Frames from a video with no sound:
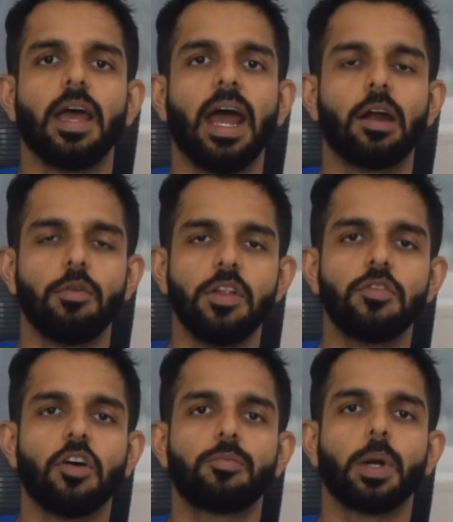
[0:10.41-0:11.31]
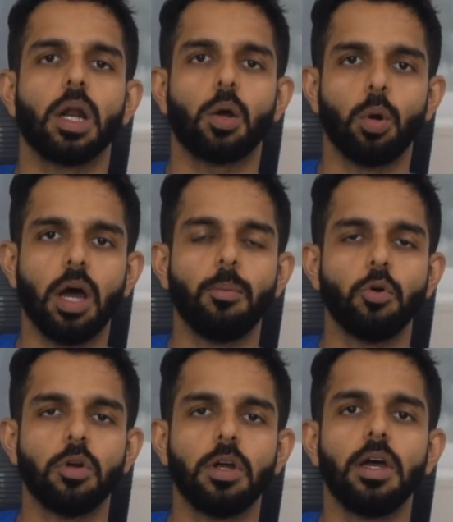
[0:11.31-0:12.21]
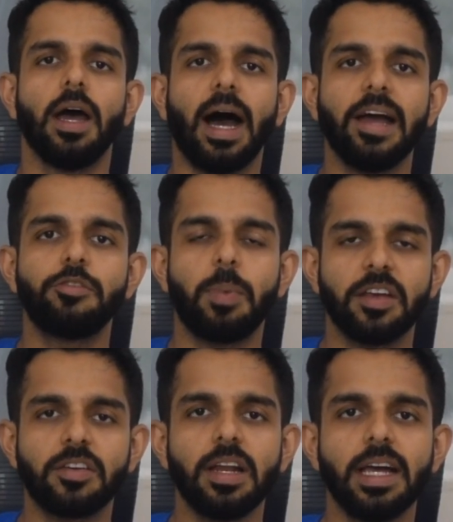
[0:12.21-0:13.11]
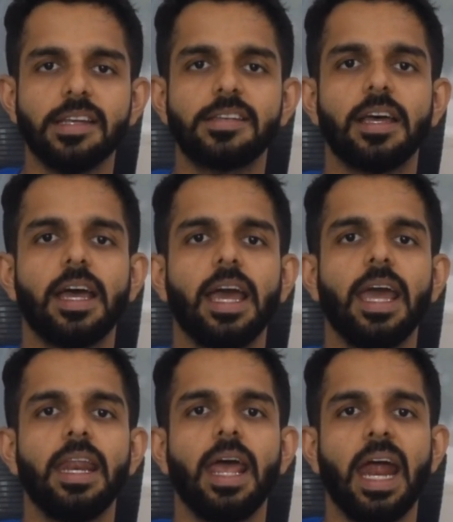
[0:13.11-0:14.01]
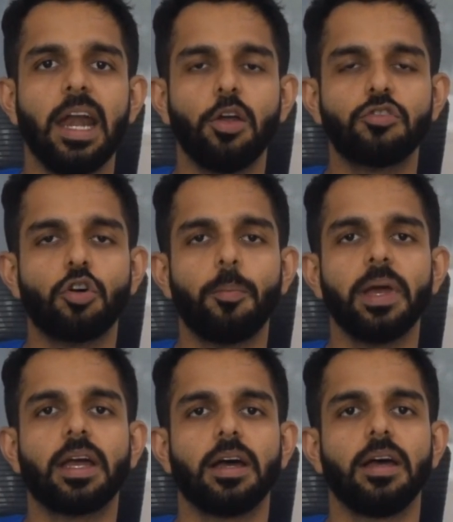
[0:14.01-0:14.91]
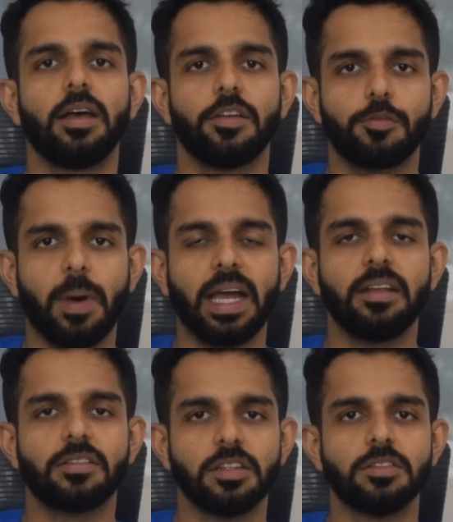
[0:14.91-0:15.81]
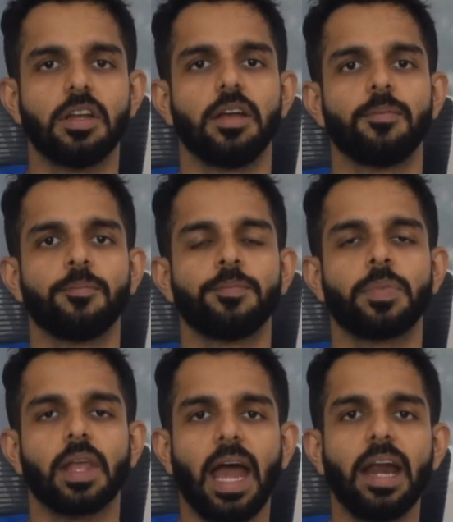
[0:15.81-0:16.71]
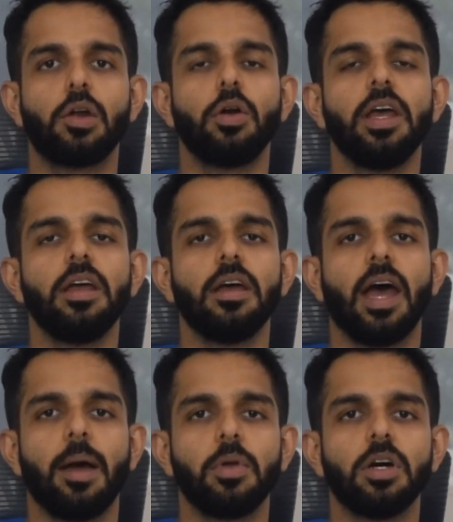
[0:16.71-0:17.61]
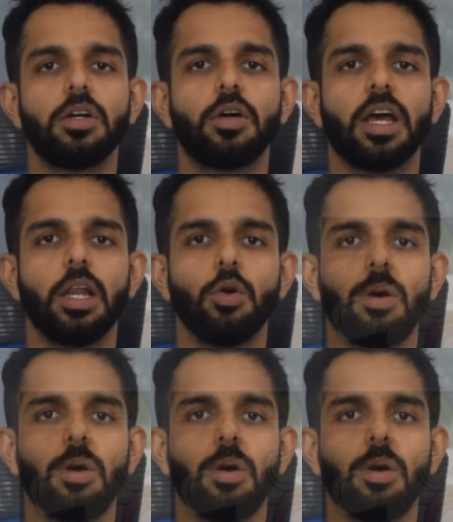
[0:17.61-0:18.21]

at WIINS Hospital, Kolhapur. I specialize in endoscopic spine surgery, and today I'm here to tell you